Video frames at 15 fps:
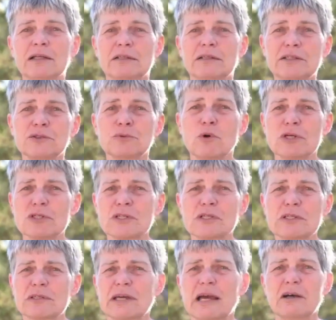this
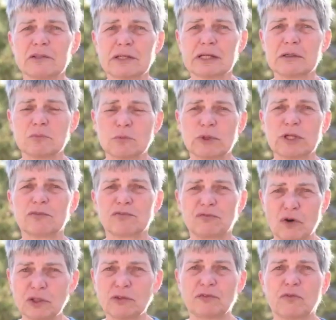wasn't the outcome we
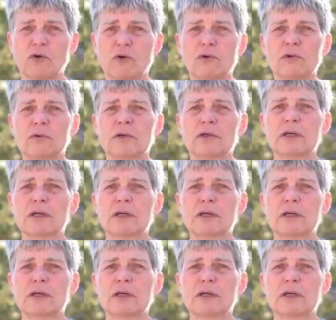fought for,